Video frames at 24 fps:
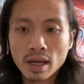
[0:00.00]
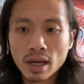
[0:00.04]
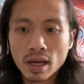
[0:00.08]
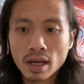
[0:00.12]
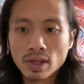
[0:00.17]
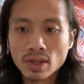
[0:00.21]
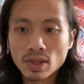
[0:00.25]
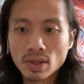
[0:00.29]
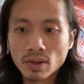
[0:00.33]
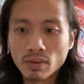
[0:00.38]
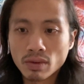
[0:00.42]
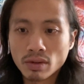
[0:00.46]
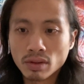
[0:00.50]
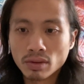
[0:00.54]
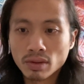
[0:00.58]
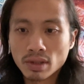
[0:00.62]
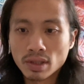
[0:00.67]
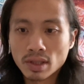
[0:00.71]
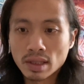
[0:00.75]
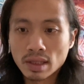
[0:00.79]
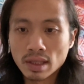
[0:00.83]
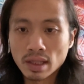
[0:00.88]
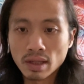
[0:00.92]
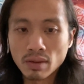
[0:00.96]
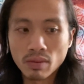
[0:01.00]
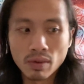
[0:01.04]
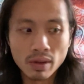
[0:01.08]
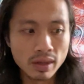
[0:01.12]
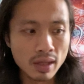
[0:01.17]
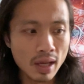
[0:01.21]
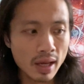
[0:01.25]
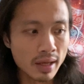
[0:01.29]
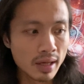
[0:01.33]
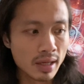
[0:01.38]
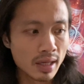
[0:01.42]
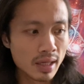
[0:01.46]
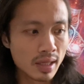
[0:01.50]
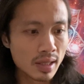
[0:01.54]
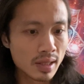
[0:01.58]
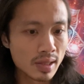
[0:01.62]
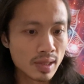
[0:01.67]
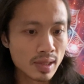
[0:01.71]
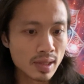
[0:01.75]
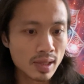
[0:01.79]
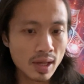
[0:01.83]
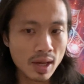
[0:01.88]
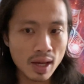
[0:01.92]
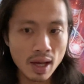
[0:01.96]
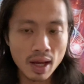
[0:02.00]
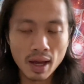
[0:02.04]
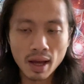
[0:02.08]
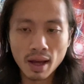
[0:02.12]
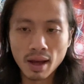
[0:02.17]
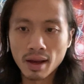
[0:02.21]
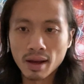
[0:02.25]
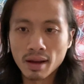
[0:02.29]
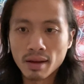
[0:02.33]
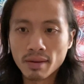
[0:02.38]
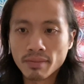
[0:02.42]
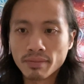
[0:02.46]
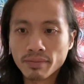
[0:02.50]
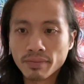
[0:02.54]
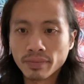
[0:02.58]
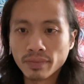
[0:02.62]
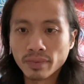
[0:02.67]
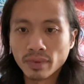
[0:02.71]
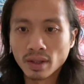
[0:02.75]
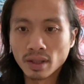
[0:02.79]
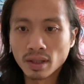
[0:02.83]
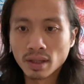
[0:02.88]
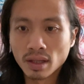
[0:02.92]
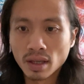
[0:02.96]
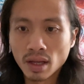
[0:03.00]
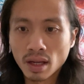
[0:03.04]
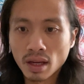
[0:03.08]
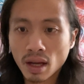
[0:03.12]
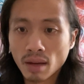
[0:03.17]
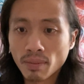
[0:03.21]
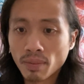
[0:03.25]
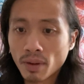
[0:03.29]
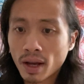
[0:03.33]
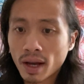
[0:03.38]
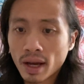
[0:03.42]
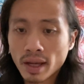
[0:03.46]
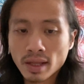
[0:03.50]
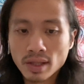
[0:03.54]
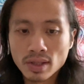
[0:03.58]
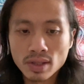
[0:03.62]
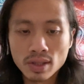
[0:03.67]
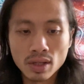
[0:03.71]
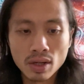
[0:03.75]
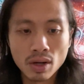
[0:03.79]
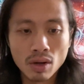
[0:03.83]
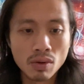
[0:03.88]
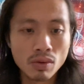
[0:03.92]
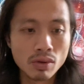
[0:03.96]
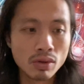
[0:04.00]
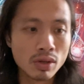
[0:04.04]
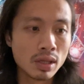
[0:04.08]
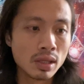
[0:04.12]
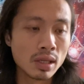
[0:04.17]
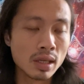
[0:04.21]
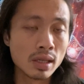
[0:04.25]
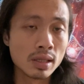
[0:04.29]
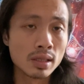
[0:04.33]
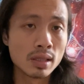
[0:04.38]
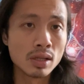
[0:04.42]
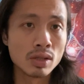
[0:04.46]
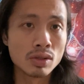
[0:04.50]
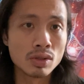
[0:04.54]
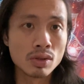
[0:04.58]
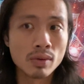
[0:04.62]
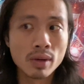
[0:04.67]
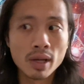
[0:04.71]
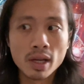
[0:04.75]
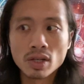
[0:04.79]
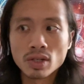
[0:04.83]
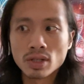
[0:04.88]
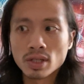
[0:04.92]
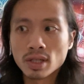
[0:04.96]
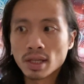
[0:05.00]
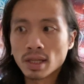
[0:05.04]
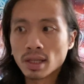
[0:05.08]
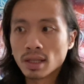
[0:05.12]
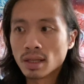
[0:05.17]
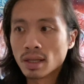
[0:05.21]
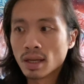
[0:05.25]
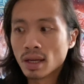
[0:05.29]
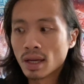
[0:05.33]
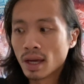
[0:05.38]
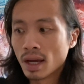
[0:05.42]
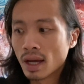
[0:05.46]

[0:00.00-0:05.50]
So we'll see what that is. Um, apply this to your own unique situation.